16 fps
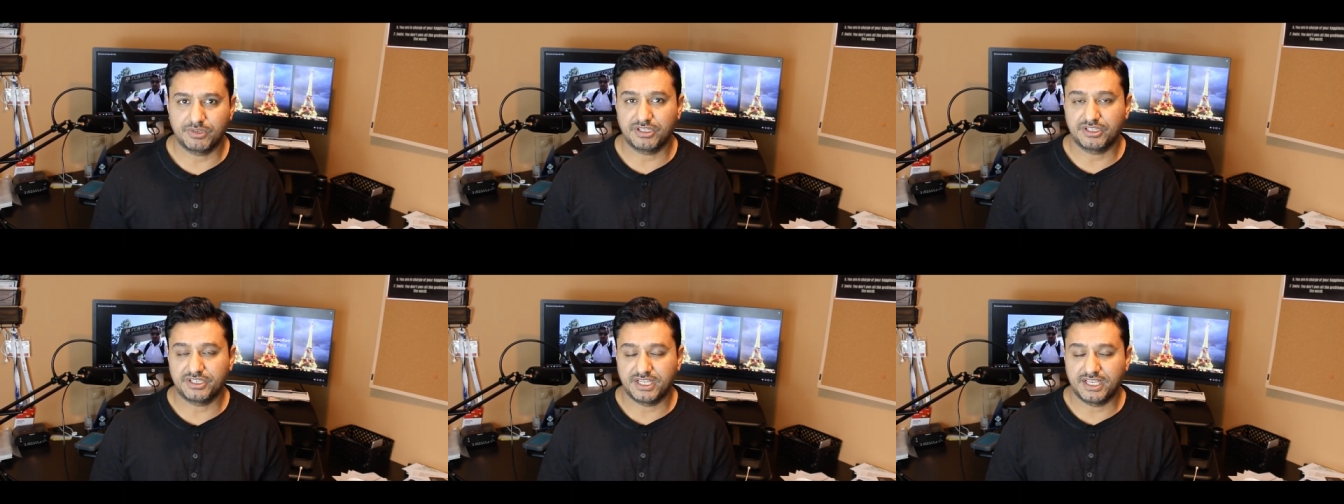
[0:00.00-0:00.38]

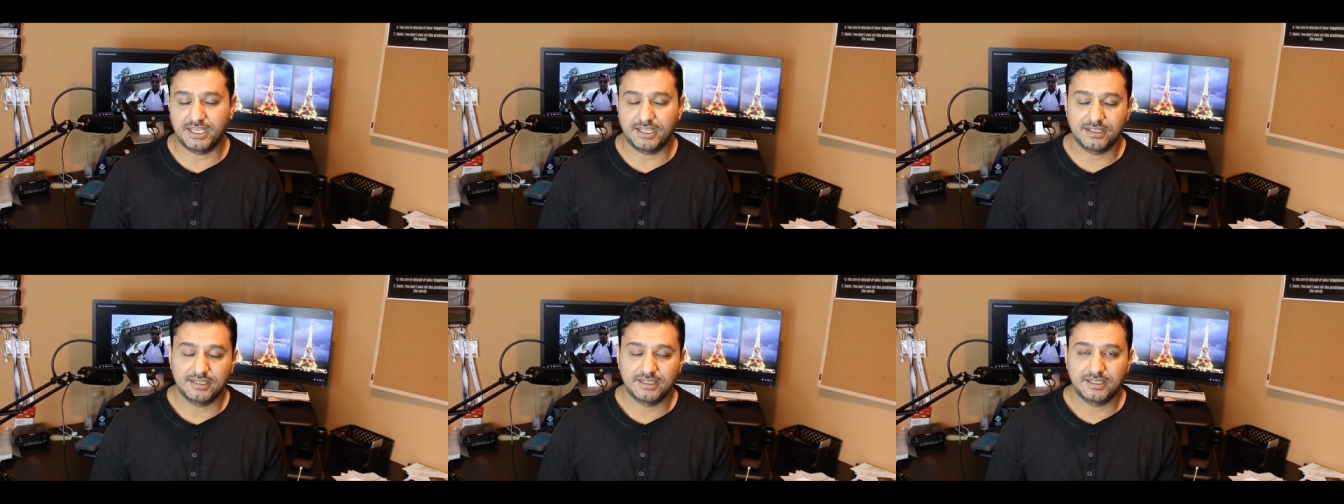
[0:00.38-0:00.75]
But
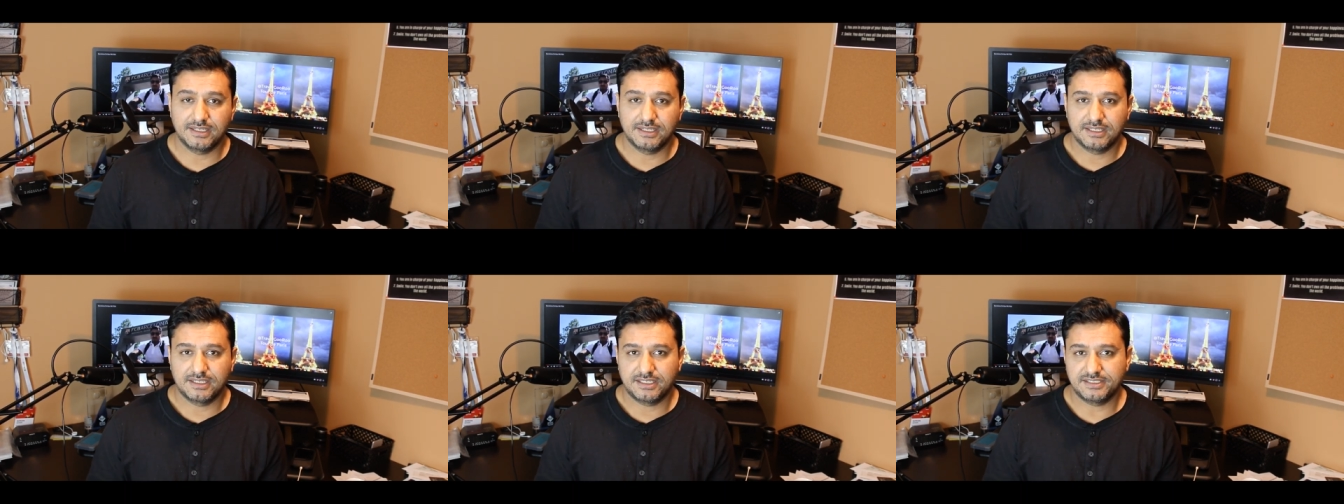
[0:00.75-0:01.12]
yeah,
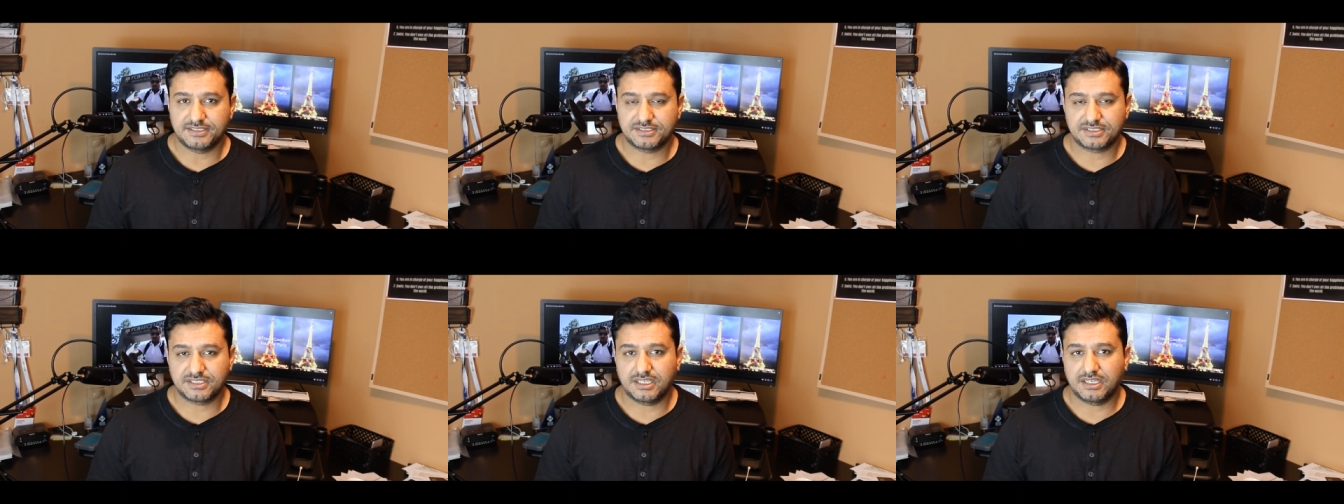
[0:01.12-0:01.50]

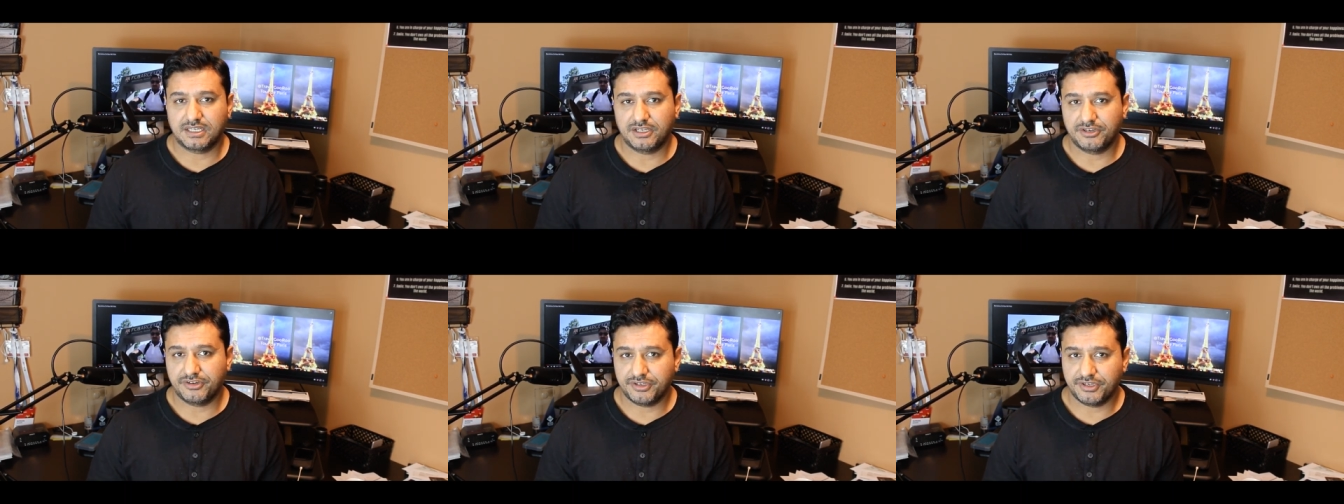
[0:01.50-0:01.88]
it's
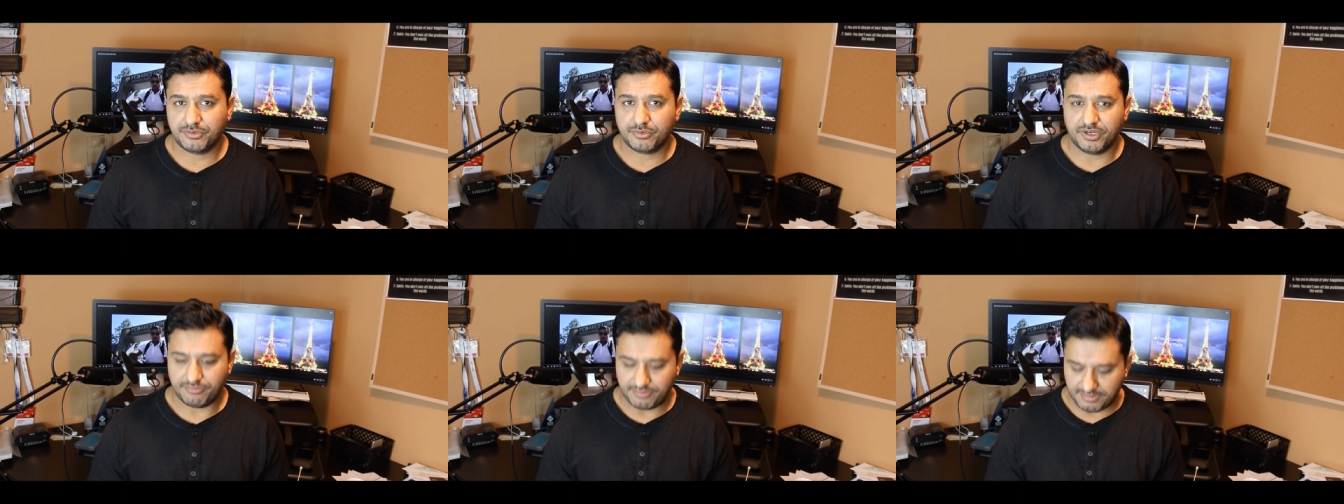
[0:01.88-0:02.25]

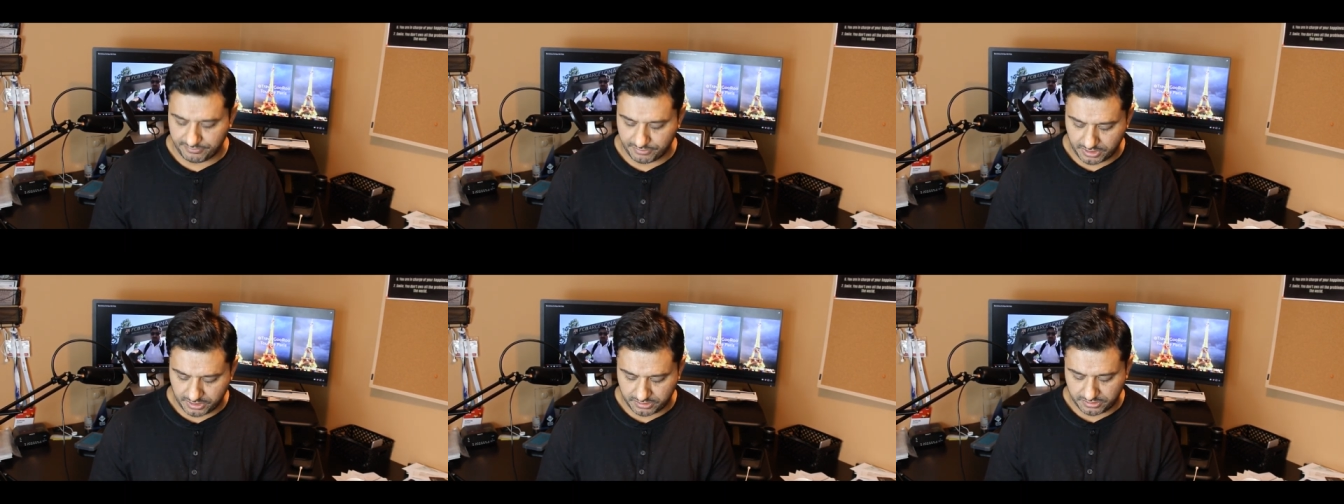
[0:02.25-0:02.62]

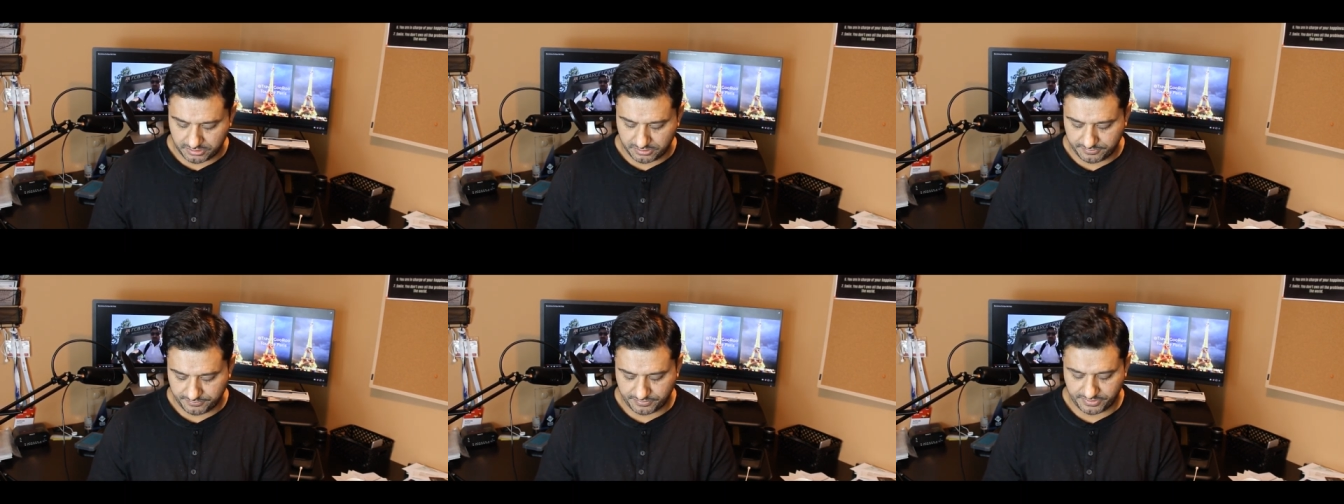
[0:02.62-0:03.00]
$125.